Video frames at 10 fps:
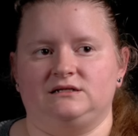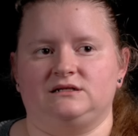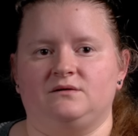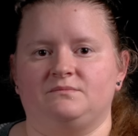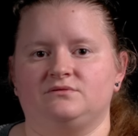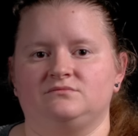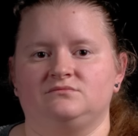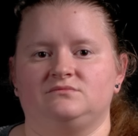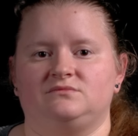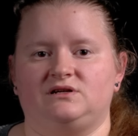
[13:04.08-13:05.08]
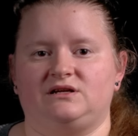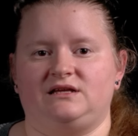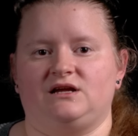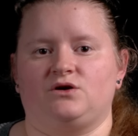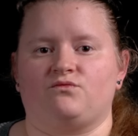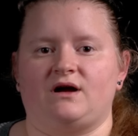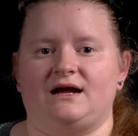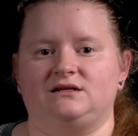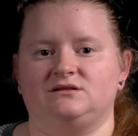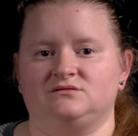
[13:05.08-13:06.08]
ended up getting a
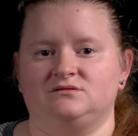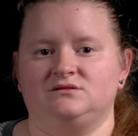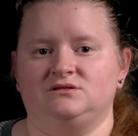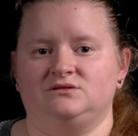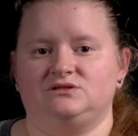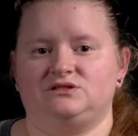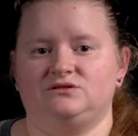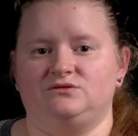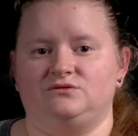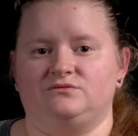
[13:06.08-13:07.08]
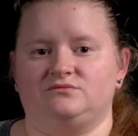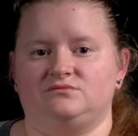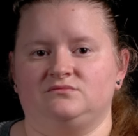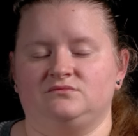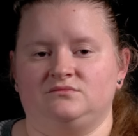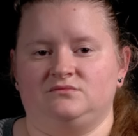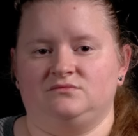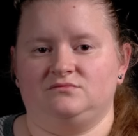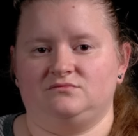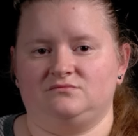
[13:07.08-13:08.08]
ride to,
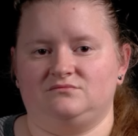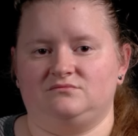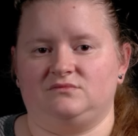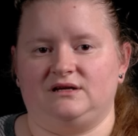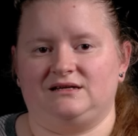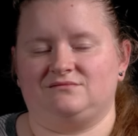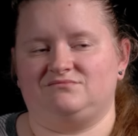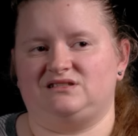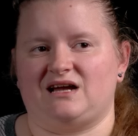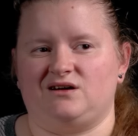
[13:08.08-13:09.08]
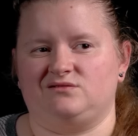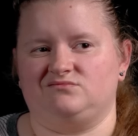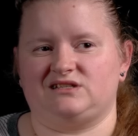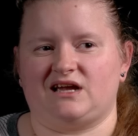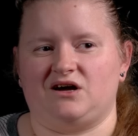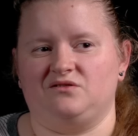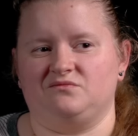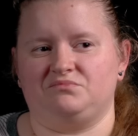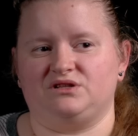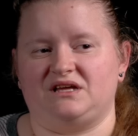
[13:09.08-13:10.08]
like,
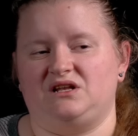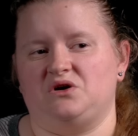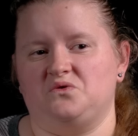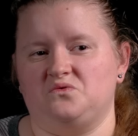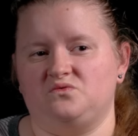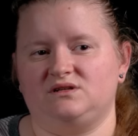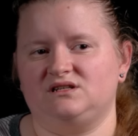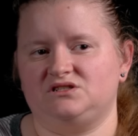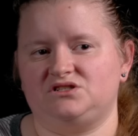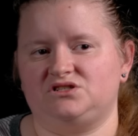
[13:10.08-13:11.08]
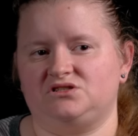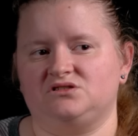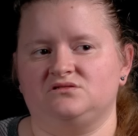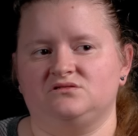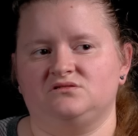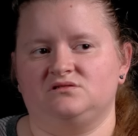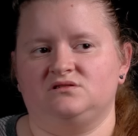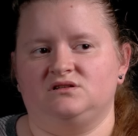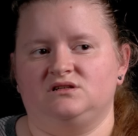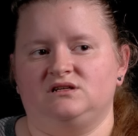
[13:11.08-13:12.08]
downtown Plano-ish.
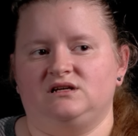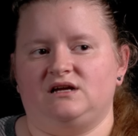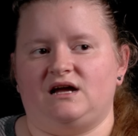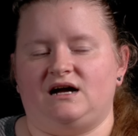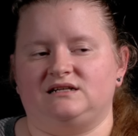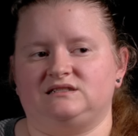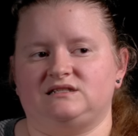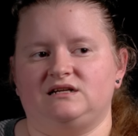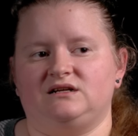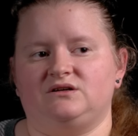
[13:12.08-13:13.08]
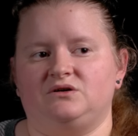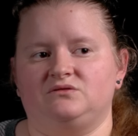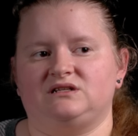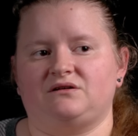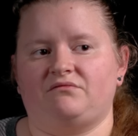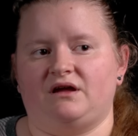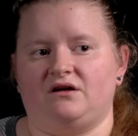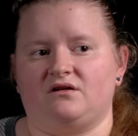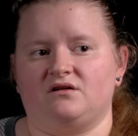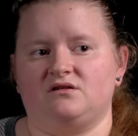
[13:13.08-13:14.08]
I stayed at a hotel
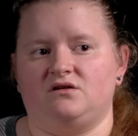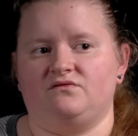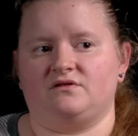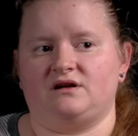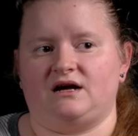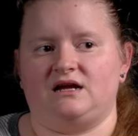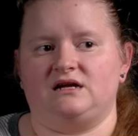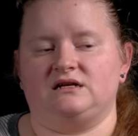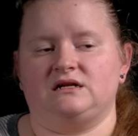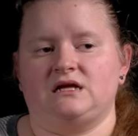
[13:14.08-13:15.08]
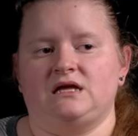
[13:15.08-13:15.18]
there overnight.